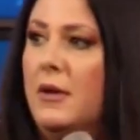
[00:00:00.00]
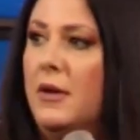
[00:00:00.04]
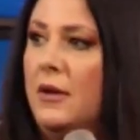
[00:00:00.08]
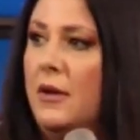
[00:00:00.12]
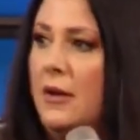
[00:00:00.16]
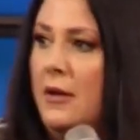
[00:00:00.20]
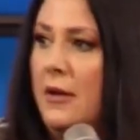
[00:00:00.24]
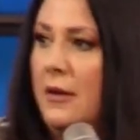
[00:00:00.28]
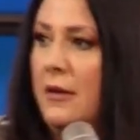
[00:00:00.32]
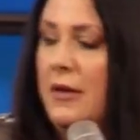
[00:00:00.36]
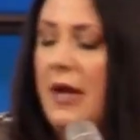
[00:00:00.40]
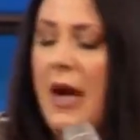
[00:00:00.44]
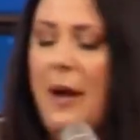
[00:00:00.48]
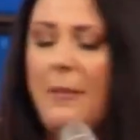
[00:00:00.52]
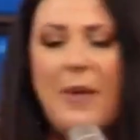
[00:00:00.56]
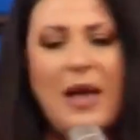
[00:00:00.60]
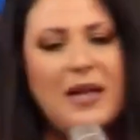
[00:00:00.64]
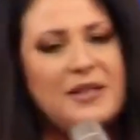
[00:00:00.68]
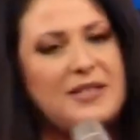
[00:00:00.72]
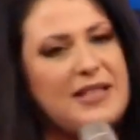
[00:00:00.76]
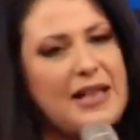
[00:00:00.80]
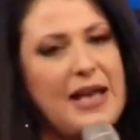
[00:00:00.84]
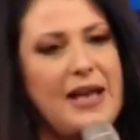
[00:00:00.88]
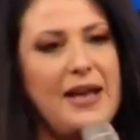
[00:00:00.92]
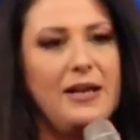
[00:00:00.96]
Now, I'm not
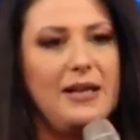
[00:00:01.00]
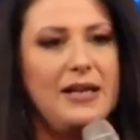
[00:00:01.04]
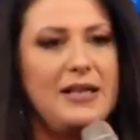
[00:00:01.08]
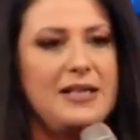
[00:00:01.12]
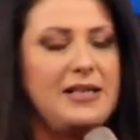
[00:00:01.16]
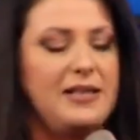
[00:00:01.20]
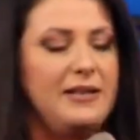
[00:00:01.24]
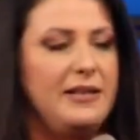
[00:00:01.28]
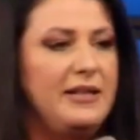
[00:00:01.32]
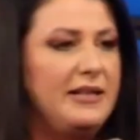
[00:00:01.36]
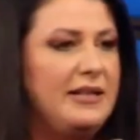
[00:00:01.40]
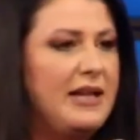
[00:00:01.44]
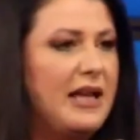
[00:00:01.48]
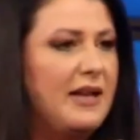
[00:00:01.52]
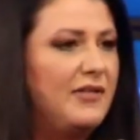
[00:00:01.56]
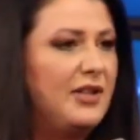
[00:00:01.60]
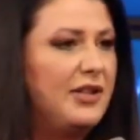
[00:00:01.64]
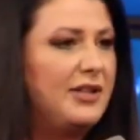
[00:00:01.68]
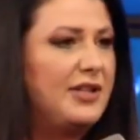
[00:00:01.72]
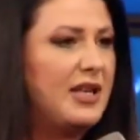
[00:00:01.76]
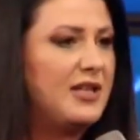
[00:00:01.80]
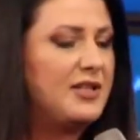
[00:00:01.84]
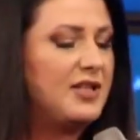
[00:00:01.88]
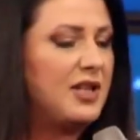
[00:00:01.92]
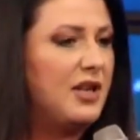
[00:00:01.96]
saying, listen, the devil
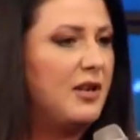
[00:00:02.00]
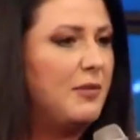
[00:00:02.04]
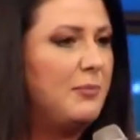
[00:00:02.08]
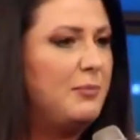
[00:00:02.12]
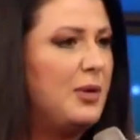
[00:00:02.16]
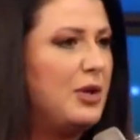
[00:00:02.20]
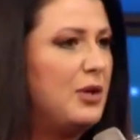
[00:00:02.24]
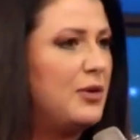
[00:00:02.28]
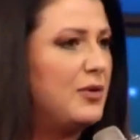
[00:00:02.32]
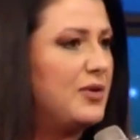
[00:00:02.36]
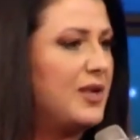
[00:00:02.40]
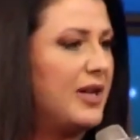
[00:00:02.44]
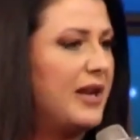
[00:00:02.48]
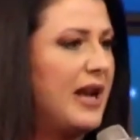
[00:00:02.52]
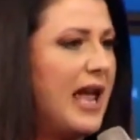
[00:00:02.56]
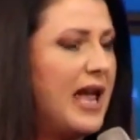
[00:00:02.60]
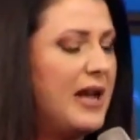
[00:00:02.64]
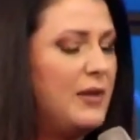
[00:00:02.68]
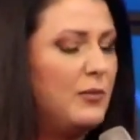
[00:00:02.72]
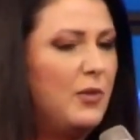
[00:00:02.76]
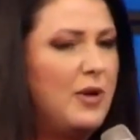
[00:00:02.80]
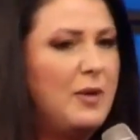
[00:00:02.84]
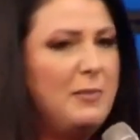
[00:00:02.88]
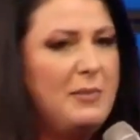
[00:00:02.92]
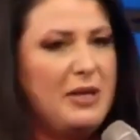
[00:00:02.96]
doesn't abuse and hate
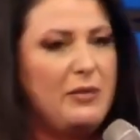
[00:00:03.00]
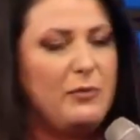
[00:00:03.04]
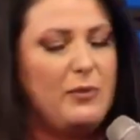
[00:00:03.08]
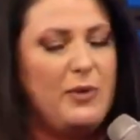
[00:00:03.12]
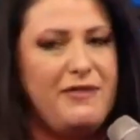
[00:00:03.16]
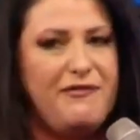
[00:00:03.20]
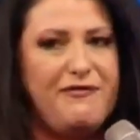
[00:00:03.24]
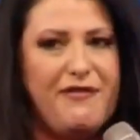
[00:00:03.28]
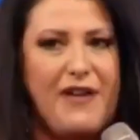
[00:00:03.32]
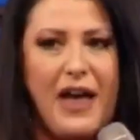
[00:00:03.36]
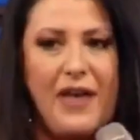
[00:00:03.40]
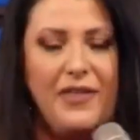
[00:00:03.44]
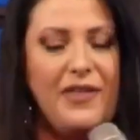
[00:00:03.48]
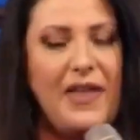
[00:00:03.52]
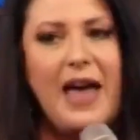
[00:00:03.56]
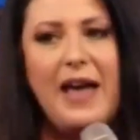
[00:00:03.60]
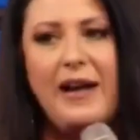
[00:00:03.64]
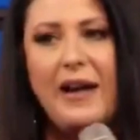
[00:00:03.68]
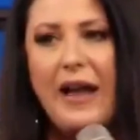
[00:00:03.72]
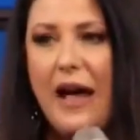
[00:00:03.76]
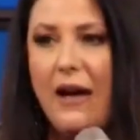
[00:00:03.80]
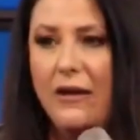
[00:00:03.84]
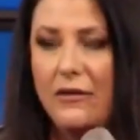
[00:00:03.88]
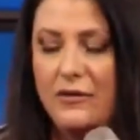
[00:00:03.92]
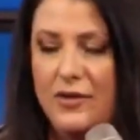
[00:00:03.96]
women. We found that
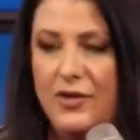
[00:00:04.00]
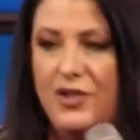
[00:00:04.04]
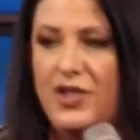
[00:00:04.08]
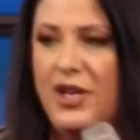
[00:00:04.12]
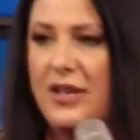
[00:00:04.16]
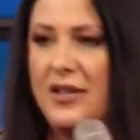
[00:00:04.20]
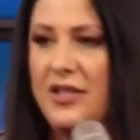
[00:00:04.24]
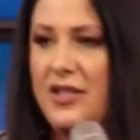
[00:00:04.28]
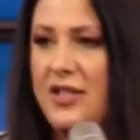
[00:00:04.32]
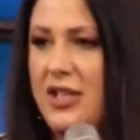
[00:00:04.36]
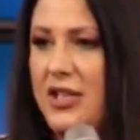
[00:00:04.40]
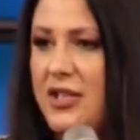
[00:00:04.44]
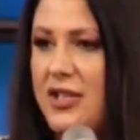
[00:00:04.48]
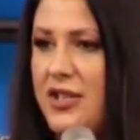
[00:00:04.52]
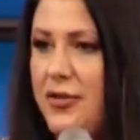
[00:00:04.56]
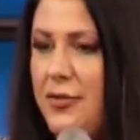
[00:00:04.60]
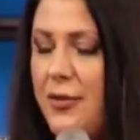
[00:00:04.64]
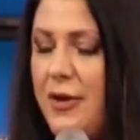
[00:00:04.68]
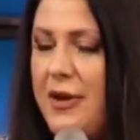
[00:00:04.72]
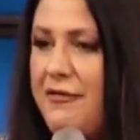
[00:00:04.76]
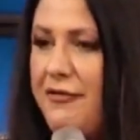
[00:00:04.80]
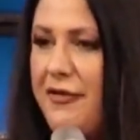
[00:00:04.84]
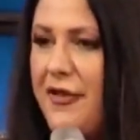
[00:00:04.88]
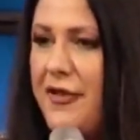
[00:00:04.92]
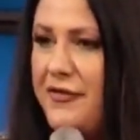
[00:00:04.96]
out in Genesis
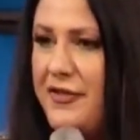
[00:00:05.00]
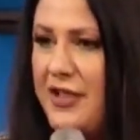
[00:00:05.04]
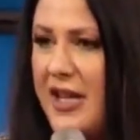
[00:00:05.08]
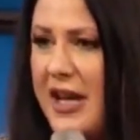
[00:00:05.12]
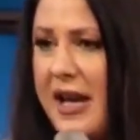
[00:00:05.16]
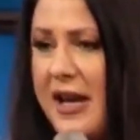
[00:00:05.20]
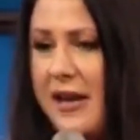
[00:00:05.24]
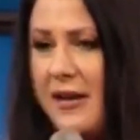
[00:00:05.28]
3:15.